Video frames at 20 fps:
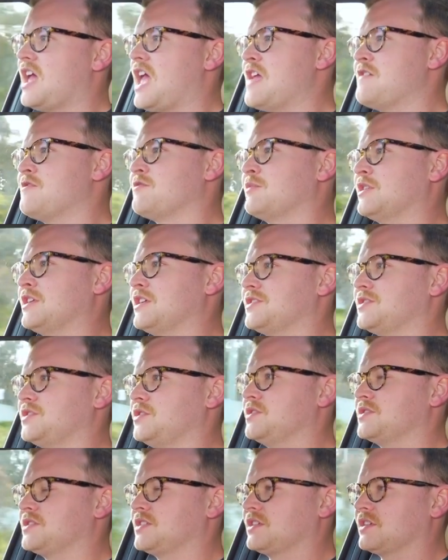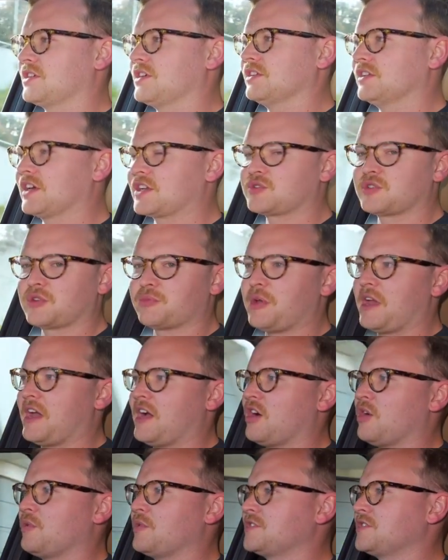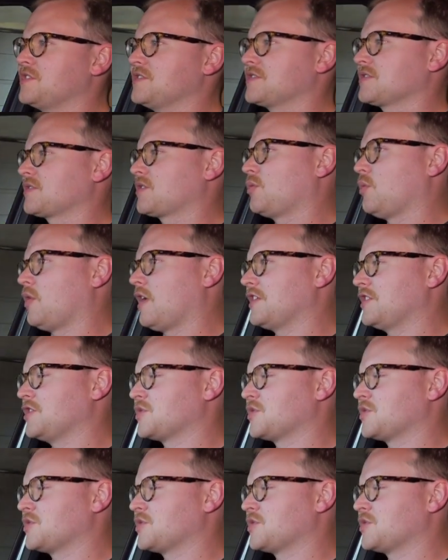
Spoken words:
even when it's using electric power, which is quite